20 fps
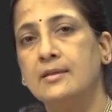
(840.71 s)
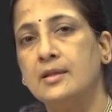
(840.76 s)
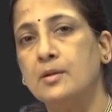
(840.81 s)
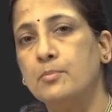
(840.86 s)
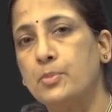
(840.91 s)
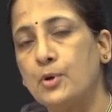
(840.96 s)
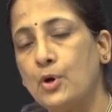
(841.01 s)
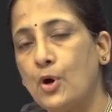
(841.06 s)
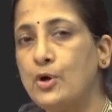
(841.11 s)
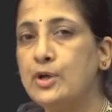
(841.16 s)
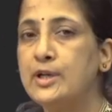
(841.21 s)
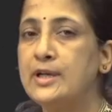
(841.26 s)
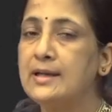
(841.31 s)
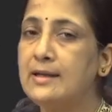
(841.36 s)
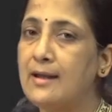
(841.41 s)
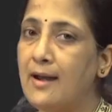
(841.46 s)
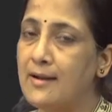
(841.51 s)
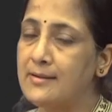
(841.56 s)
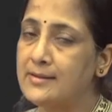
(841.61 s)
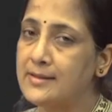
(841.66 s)
the
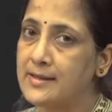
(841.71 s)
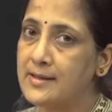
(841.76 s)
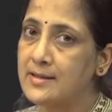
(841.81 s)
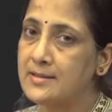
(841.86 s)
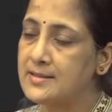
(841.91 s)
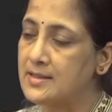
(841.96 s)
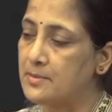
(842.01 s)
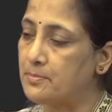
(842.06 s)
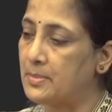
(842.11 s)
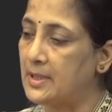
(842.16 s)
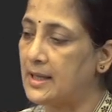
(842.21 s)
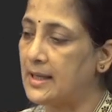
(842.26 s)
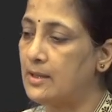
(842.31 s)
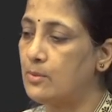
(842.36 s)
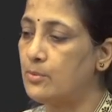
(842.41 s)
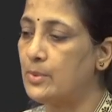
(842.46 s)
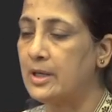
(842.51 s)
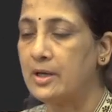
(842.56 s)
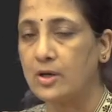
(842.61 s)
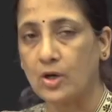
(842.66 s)
bronchial arterial
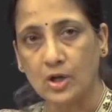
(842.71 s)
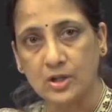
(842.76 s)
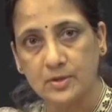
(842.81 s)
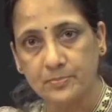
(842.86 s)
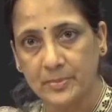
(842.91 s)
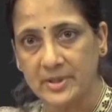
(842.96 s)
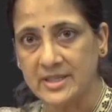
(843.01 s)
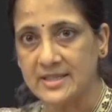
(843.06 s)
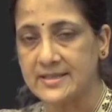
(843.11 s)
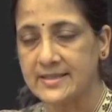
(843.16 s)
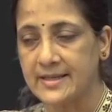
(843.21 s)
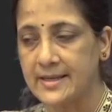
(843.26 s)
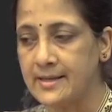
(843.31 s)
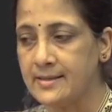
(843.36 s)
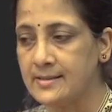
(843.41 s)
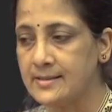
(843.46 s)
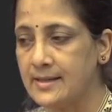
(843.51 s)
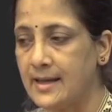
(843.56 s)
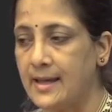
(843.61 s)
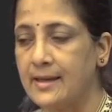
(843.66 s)
supply will
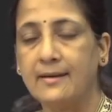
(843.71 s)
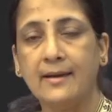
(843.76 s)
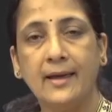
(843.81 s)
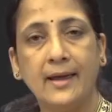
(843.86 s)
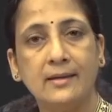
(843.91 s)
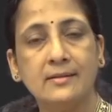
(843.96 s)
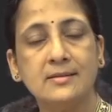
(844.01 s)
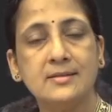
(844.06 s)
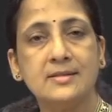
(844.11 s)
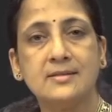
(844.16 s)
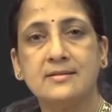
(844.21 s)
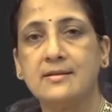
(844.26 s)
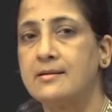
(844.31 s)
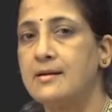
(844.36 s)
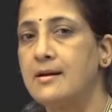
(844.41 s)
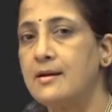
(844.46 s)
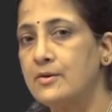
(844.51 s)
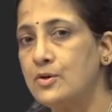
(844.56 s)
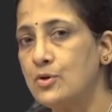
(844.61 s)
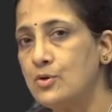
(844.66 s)
compensate and hence there are